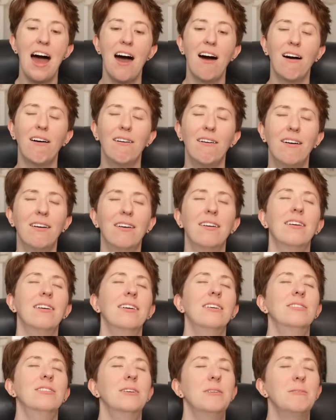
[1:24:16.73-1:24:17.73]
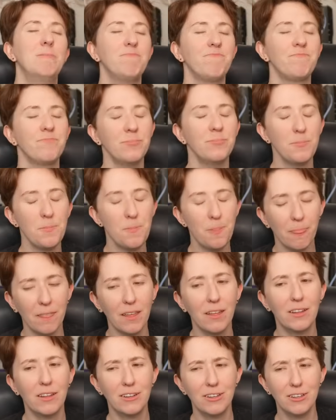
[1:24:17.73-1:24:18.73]
Oh!
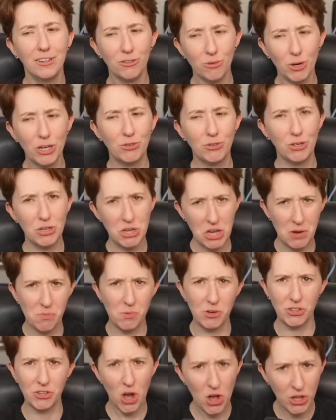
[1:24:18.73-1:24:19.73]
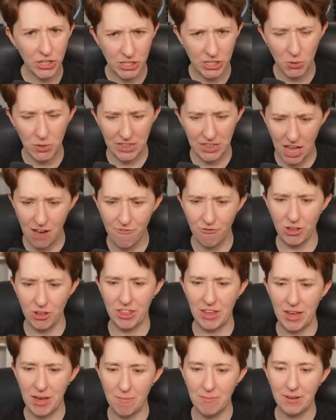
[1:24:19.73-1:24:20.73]
Yue Qingyan was also in love with
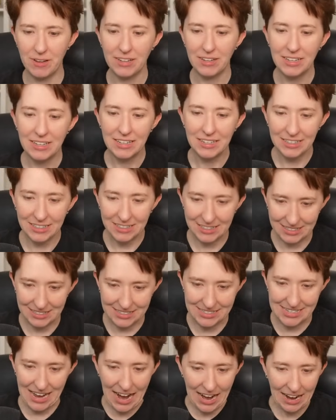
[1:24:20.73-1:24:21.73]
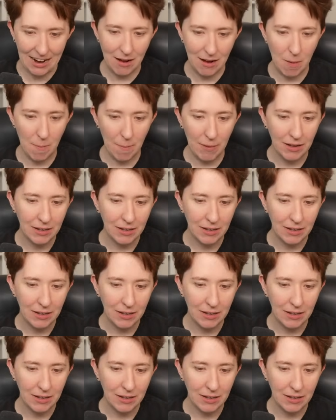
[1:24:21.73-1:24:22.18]
him! Damn!